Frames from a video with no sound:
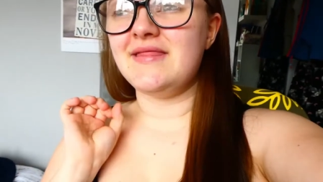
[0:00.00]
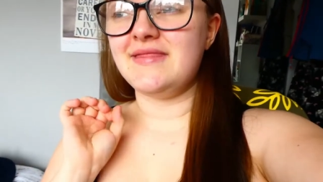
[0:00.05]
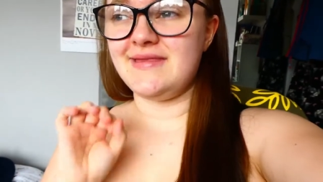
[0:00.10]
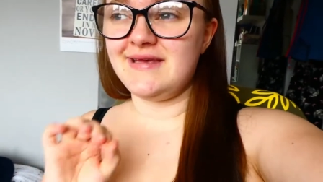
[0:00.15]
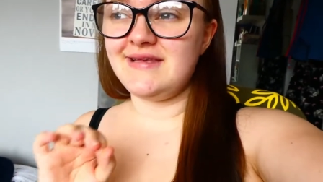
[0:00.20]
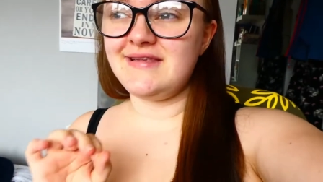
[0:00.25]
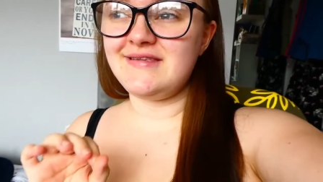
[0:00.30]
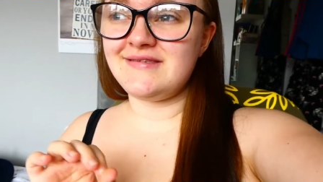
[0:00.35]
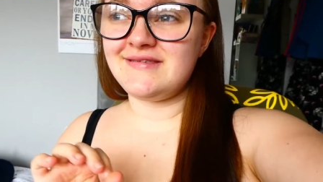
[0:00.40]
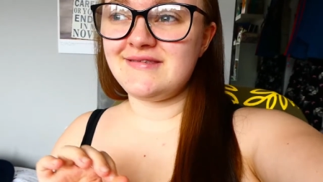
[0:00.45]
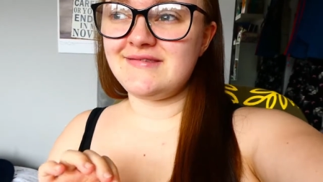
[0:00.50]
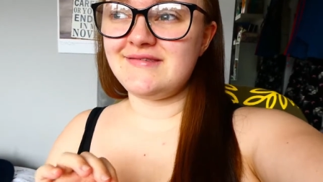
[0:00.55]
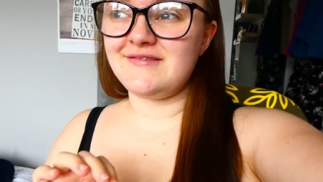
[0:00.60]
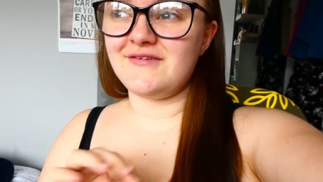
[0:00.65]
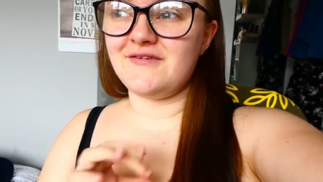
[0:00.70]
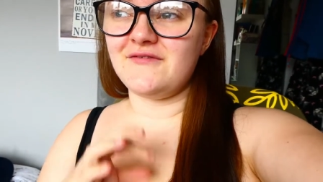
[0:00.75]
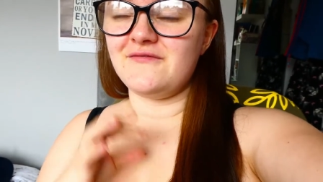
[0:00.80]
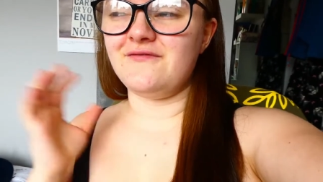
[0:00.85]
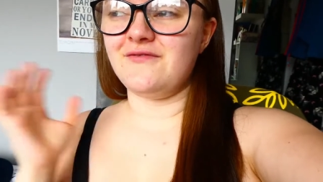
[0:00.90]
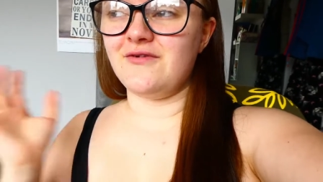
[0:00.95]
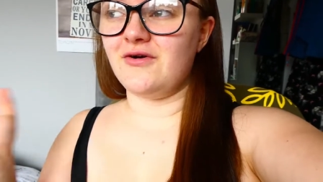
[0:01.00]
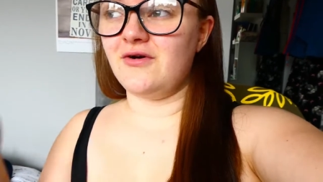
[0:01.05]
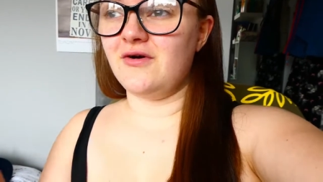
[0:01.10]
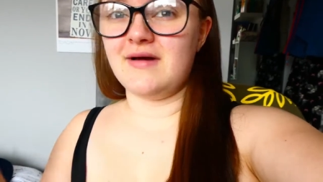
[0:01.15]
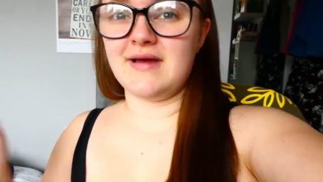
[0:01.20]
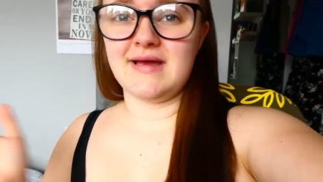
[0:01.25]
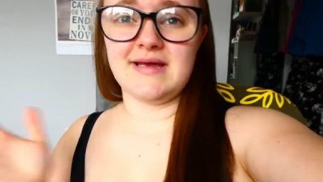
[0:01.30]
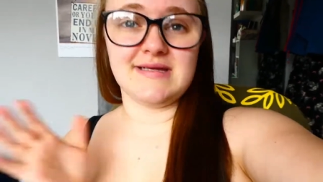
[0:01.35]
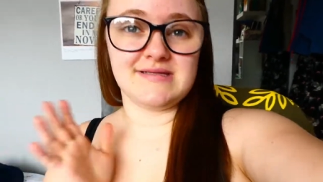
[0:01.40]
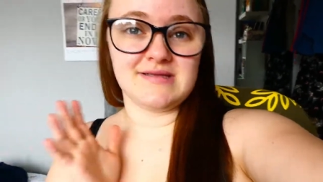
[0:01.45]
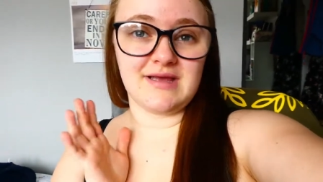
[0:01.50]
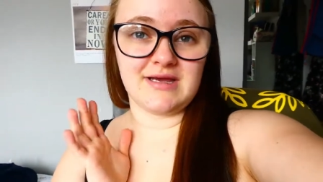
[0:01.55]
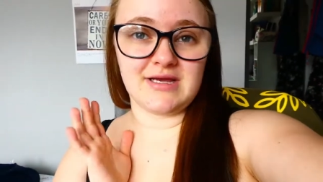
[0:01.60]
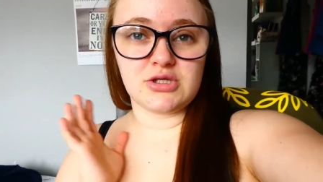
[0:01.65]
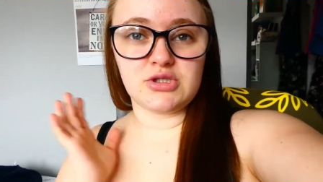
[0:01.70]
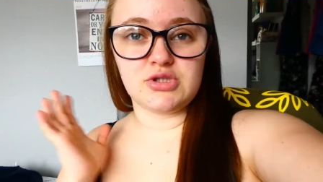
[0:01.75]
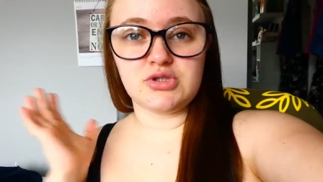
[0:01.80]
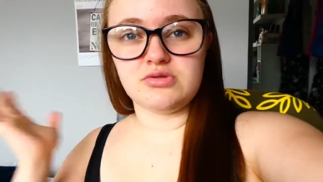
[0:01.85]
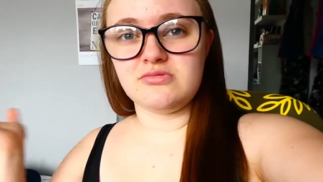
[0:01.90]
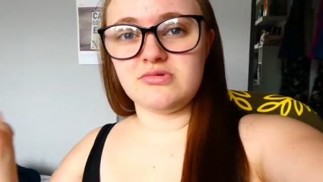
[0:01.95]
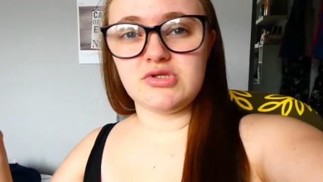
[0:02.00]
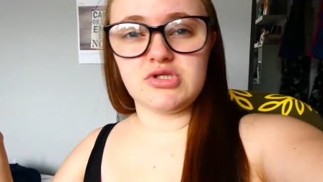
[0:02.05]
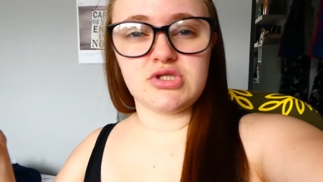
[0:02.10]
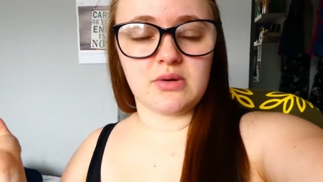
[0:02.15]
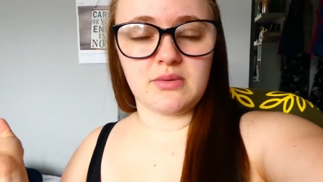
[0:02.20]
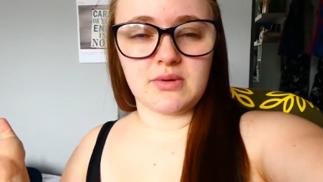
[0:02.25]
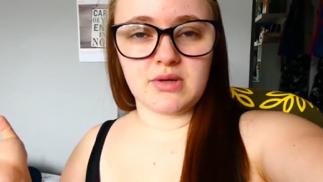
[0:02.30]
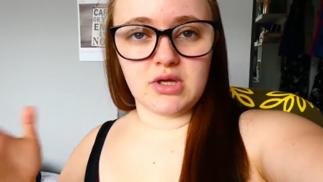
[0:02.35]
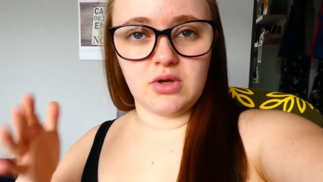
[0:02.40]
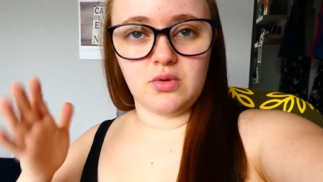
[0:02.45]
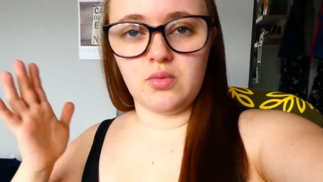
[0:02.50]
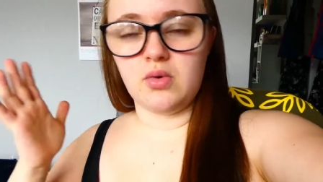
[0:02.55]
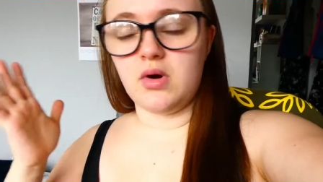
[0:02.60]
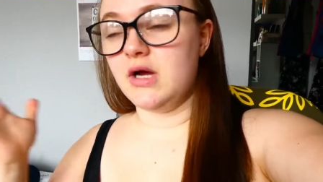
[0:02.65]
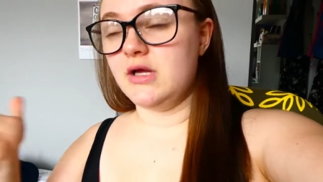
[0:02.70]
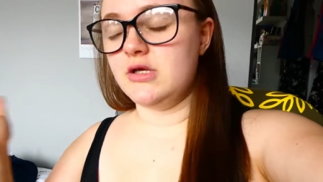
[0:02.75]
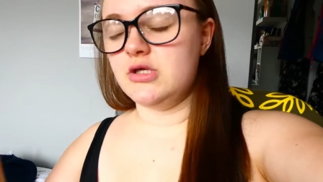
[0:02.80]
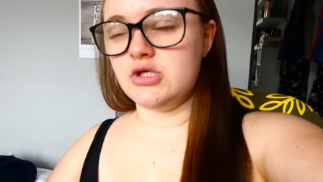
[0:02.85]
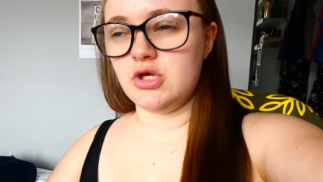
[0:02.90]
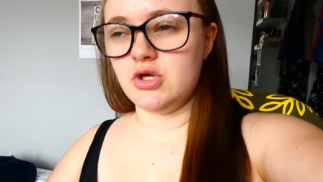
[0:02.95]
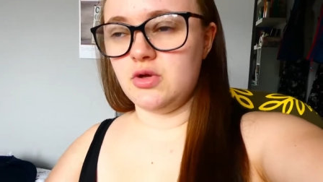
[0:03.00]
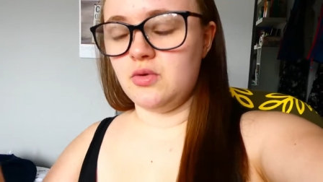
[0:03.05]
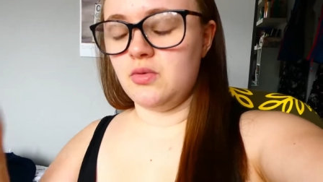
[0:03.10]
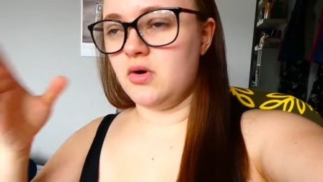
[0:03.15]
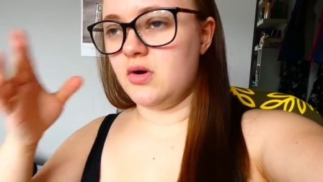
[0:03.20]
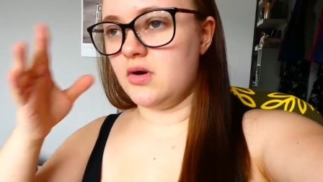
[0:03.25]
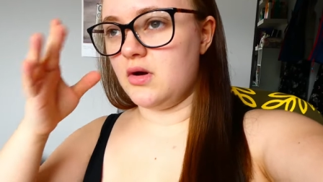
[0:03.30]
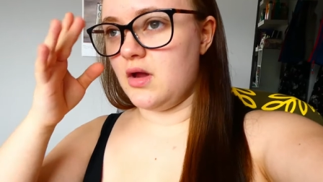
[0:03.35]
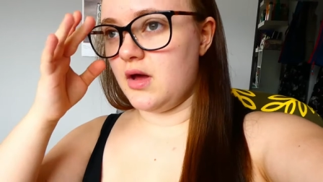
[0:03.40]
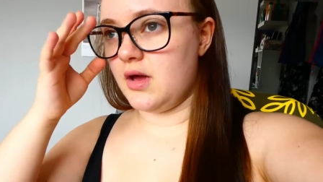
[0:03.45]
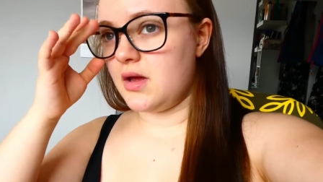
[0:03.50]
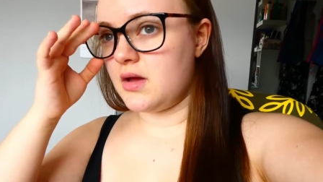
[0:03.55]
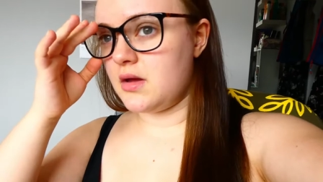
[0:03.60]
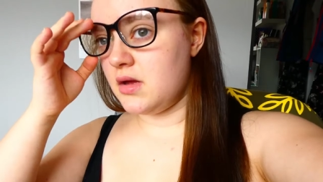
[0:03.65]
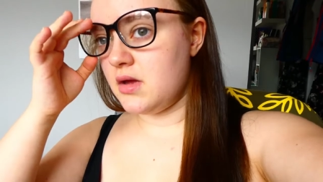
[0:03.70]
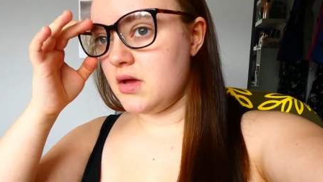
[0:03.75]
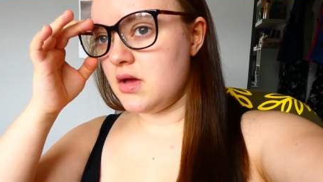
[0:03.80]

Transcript: This vlog is like showing you what I do on like